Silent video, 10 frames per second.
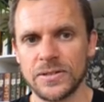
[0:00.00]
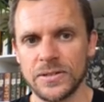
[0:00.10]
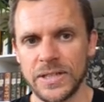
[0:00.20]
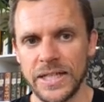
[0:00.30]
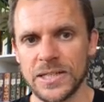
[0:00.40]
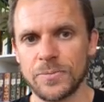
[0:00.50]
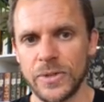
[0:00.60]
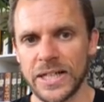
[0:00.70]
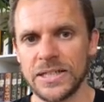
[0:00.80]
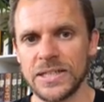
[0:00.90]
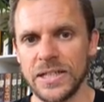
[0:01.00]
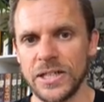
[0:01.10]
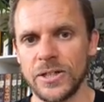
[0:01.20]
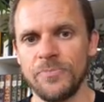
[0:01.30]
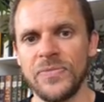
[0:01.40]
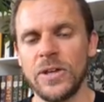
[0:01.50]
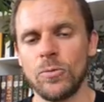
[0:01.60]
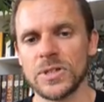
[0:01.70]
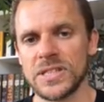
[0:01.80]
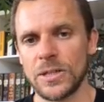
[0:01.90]
day's practice here
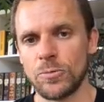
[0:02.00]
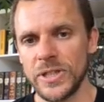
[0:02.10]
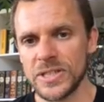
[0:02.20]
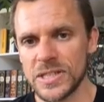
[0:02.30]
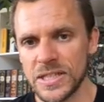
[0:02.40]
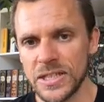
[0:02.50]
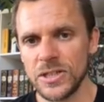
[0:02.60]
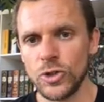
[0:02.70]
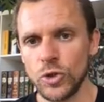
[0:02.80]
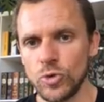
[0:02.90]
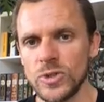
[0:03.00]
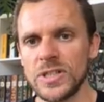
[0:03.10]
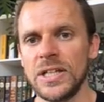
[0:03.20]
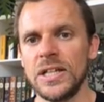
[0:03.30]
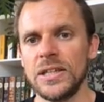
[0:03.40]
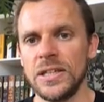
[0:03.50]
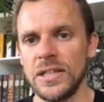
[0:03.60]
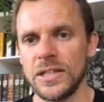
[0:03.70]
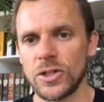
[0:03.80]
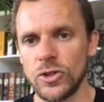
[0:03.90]
was that we still use
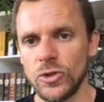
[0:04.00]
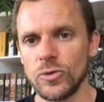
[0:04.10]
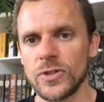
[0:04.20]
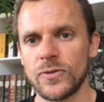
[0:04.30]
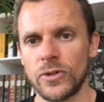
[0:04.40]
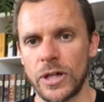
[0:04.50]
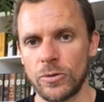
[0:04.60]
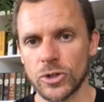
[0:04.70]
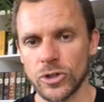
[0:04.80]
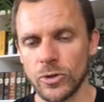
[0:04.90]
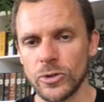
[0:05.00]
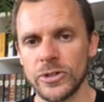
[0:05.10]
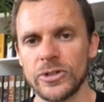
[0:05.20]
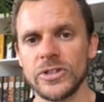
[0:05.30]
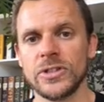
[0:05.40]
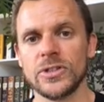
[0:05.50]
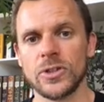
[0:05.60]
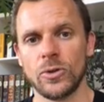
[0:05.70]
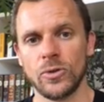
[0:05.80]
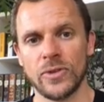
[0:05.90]
the cues for our shoulders,
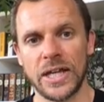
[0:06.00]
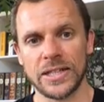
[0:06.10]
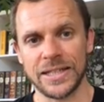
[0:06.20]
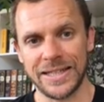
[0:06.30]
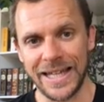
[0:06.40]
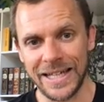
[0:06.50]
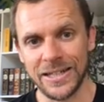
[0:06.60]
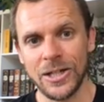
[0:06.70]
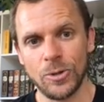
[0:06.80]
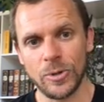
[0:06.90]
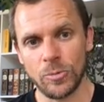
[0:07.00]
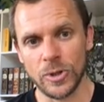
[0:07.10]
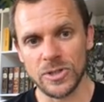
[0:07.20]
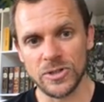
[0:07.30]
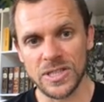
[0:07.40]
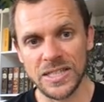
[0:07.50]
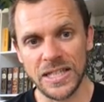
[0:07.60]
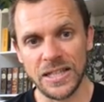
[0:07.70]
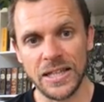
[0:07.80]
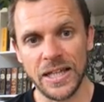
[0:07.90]
so that again we want to
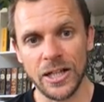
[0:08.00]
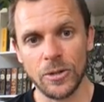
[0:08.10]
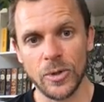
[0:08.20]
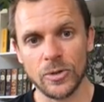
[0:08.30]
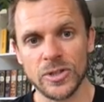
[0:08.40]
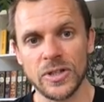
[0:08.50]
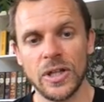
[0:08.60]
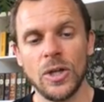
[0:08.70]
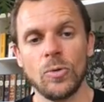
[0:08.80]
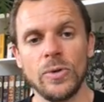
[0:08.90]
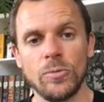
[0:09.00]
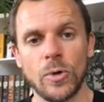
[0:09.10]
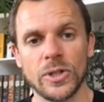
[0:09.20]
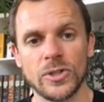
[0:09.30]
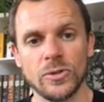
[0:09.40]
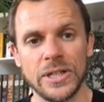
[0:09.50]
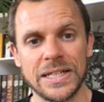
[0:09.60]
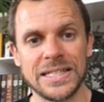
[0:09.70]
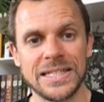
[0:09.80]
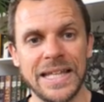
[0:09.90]
sink the elbows, we want to
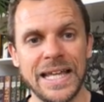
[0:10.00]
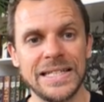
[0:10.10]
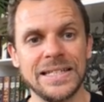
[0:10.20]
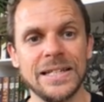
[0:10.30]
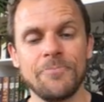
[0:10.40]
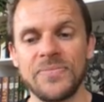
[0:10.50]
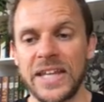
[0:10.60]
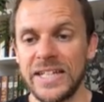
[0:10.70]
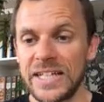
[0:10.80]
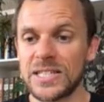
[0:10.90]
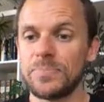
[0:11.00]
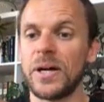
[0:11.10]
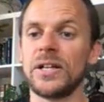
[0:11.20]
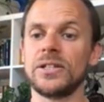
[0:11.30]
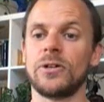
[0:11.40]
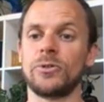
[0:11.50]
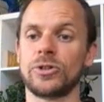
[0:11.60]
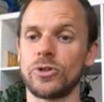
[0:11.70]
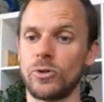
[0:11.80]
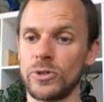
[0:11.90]
extend and expand our
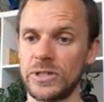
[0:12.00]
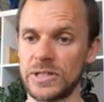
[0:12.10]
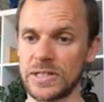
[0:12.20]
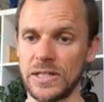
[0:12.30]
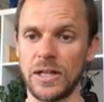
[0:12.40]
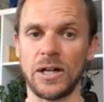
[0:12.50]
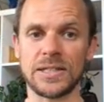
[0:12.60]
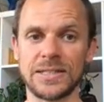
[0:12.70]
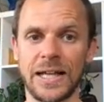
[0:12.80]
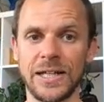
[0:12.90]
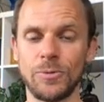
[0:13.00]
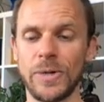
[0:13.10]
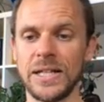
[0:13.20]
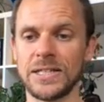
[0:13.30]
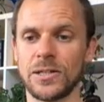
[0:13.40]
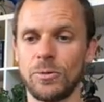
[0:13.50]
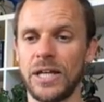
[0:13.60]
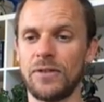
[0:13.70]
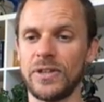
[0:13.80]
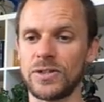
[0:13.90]
shoulders sideways, so we
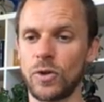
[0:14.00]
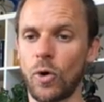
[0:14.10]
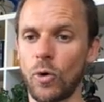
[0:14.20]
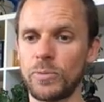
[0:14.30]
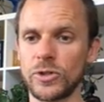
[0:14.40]
have this open